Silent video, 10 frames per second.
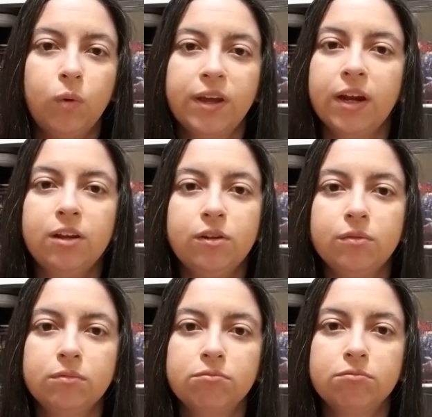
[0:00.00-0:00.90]
what can i
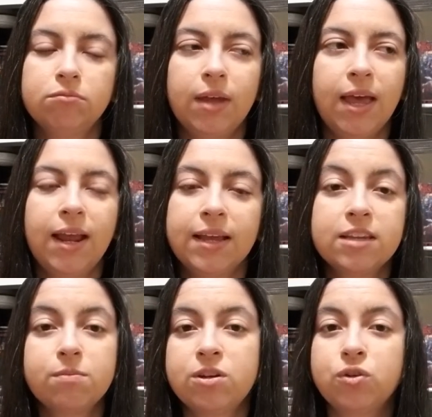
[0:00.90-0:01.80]
do and i
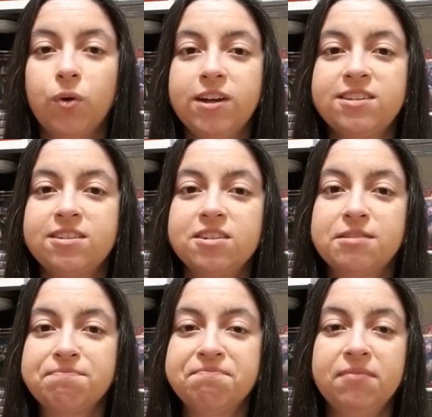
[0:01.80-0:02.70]
guess my choice
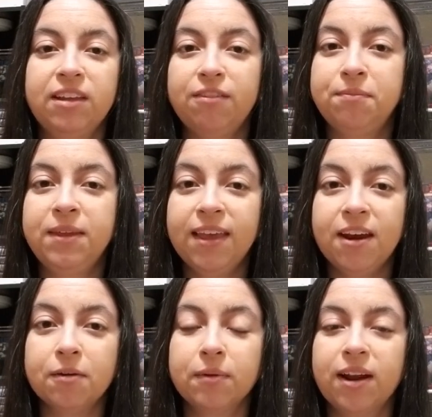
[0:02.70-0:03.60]
just left me
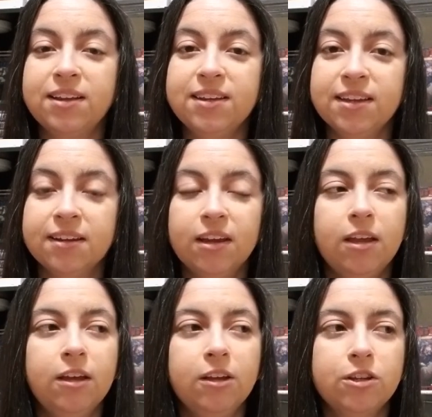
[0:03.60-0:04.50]
there what i did
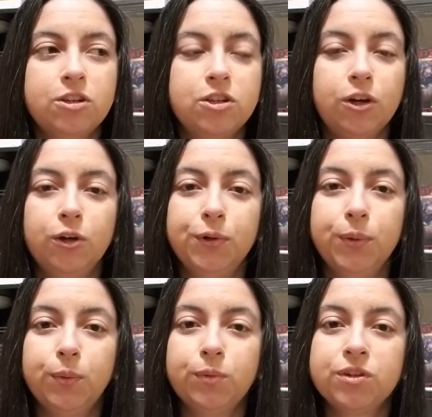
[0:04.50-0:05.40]

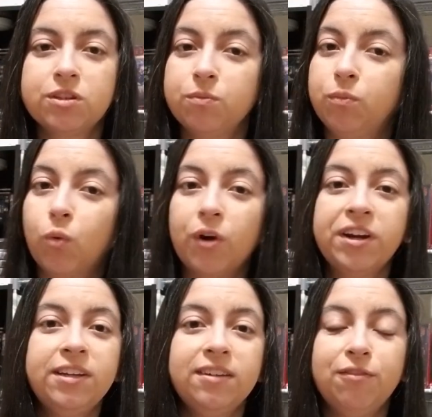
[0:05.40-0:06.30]
so just
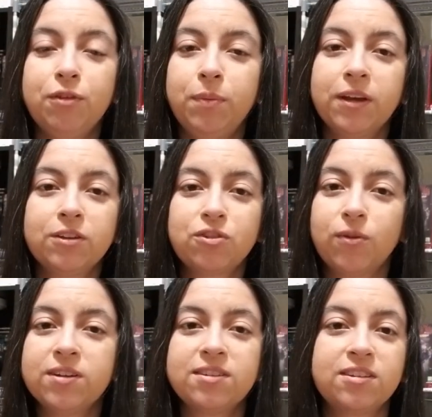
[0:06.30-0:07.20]
warning if you pick a
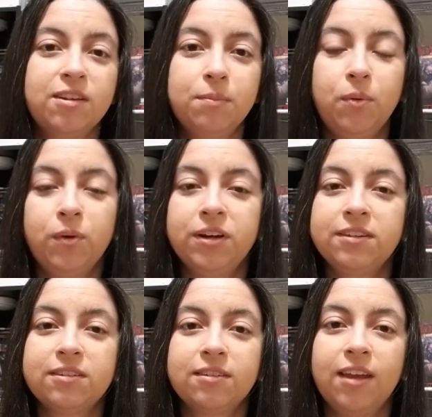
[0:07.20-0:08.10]
choice at some
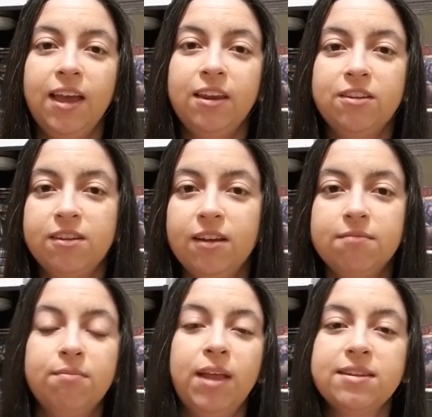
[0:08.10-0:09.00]
point and it's
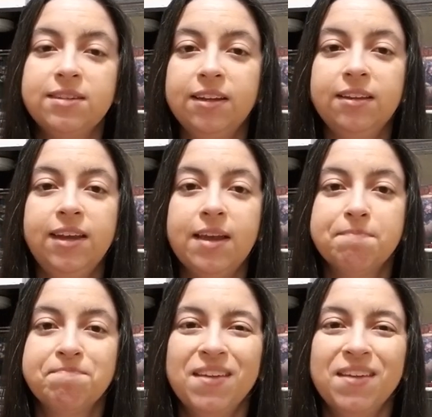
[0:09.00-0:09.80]
done that's the end of the game